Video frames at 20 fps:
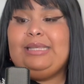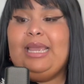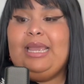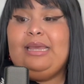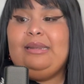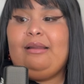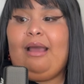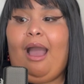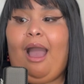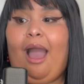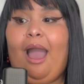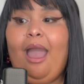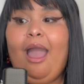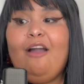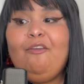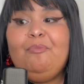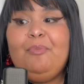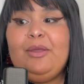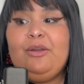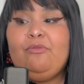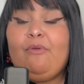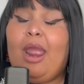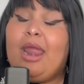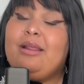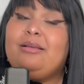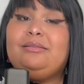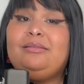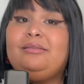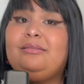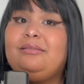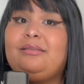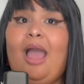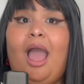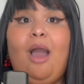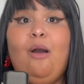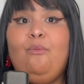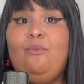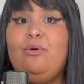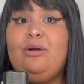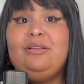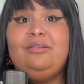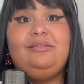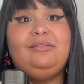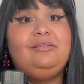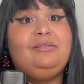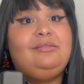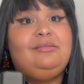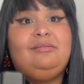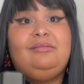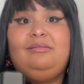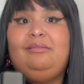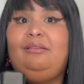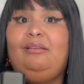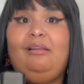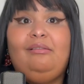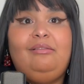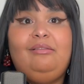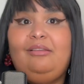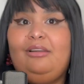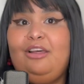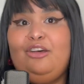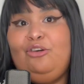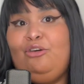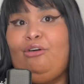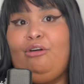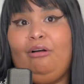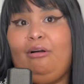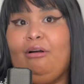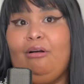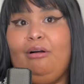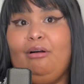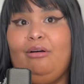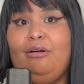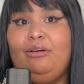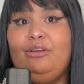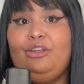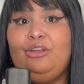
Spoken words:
And I have been writing since I was a little girl.